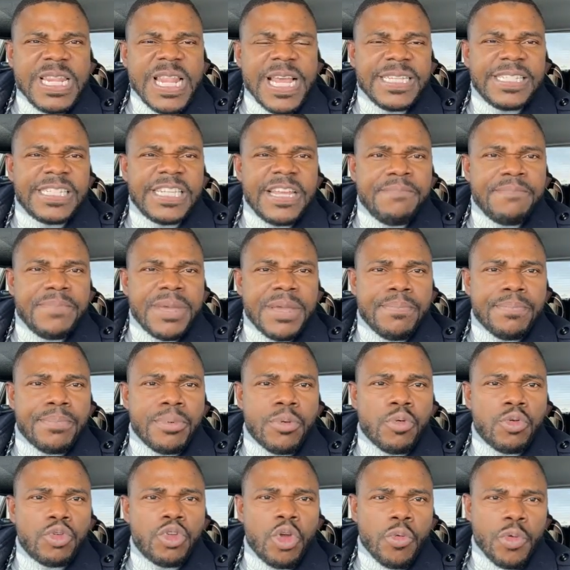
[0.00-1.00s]
Lazy
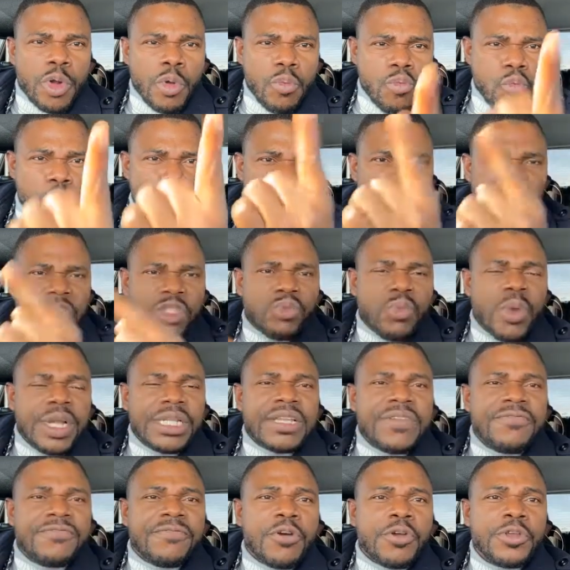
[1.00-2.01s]
people. Your reward is
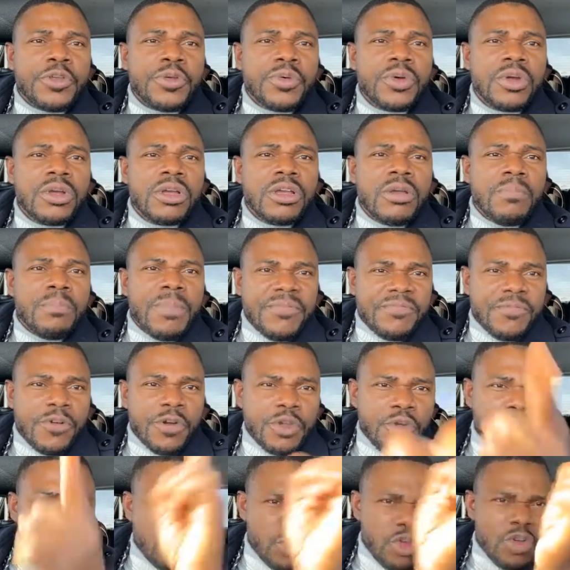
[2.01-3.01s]
waiting for you
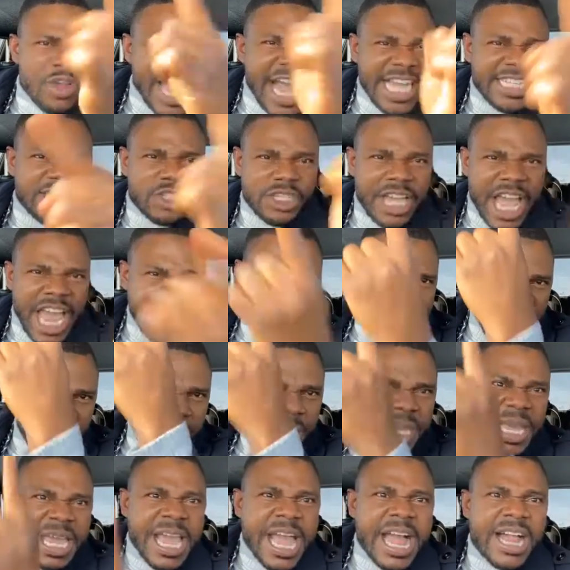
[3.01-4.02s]
before you, you guys
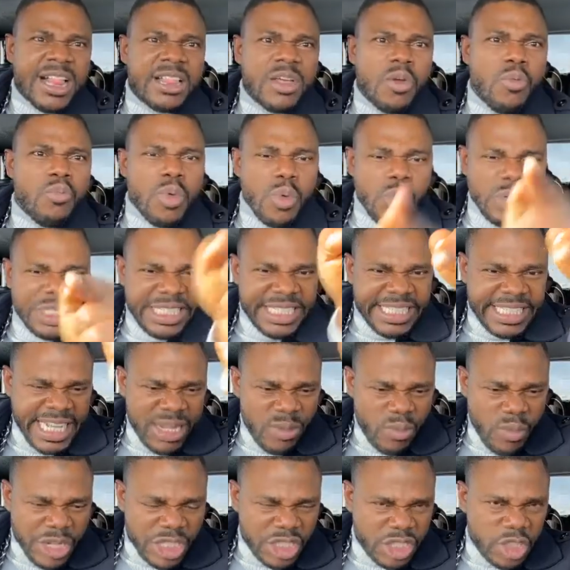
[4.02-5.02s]
end up in hell. We will
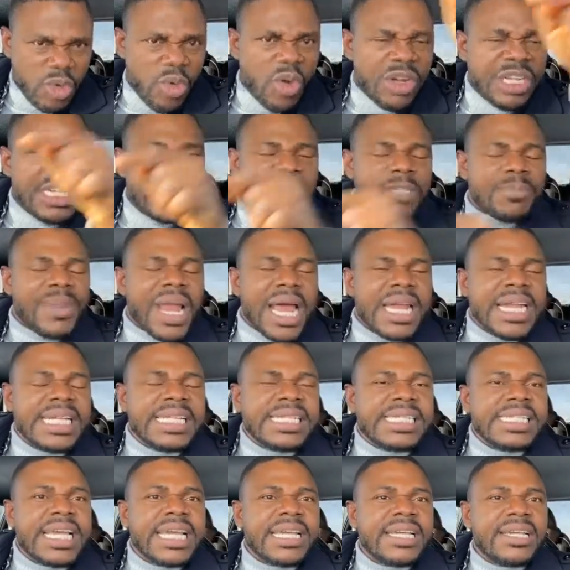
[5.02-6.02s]
deal with you on this
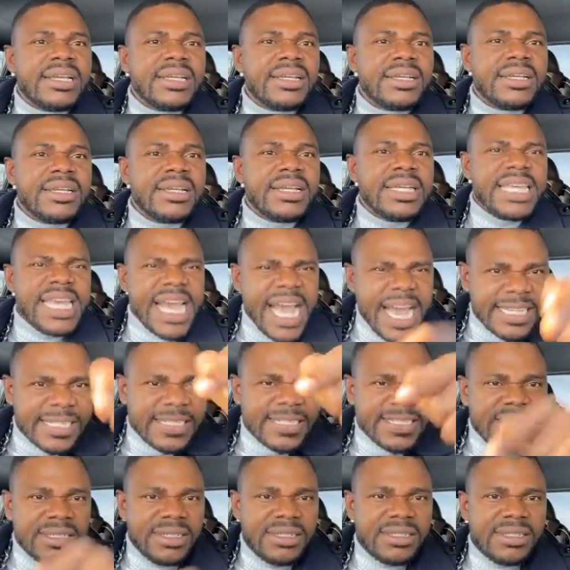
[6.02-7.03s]
planet here.
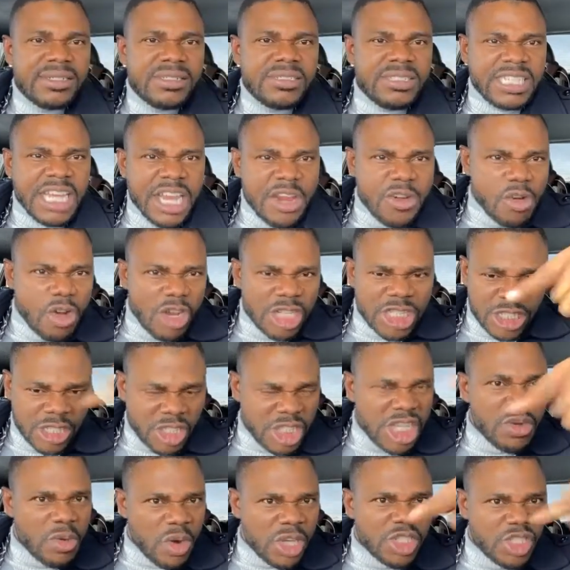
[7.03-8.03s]
Yes.
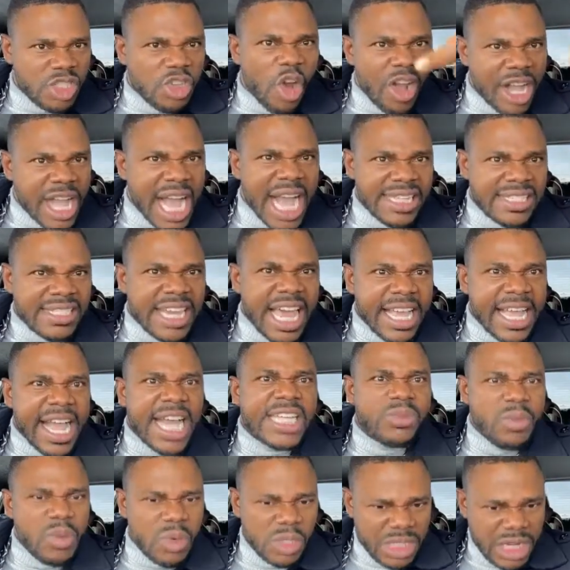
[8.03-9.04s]
Serious, serious young guys
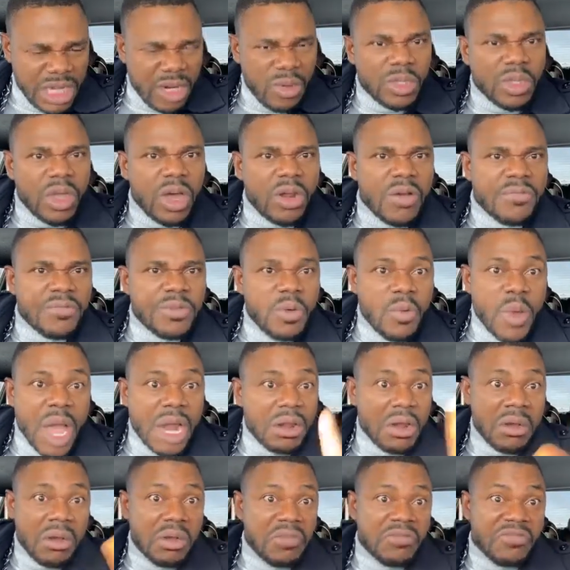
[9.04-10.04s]
like us. We will deal with all of you.
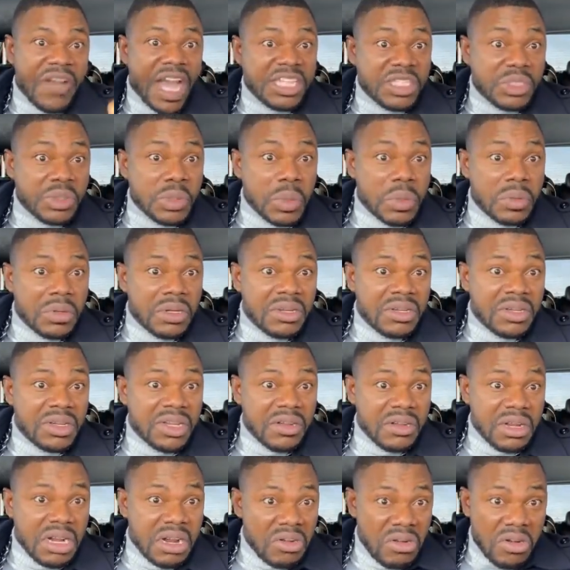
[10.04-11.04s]
We are not going to fight you.
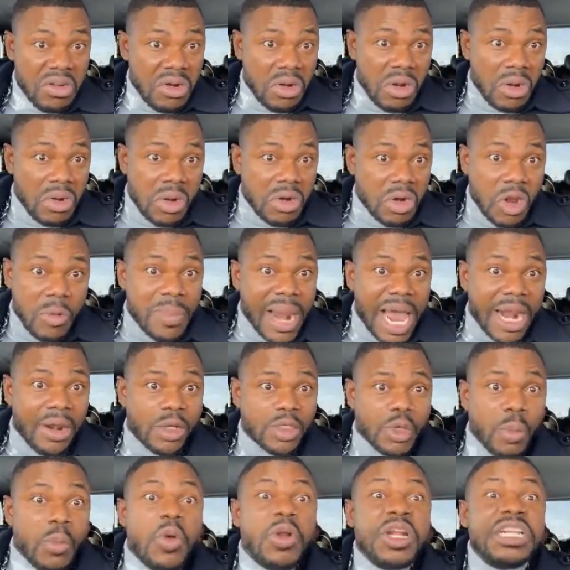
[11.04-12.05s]
No, no, no, no, no
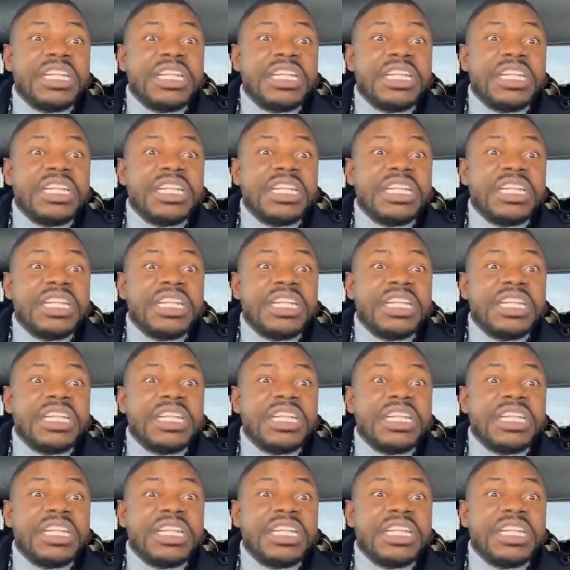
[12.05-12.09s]
blood loss.